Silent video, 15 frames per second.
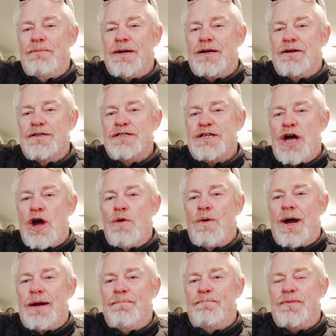because no
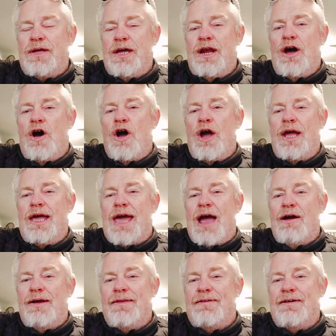one can
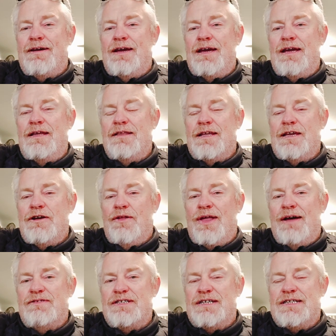guarantee that you'll
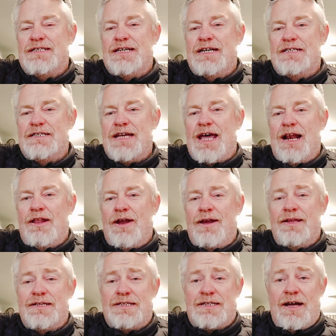have success. And a lot
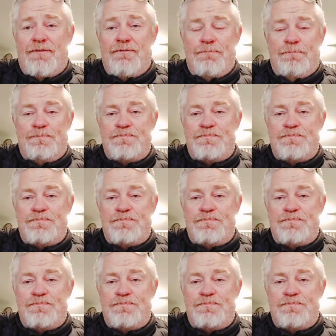of the stuff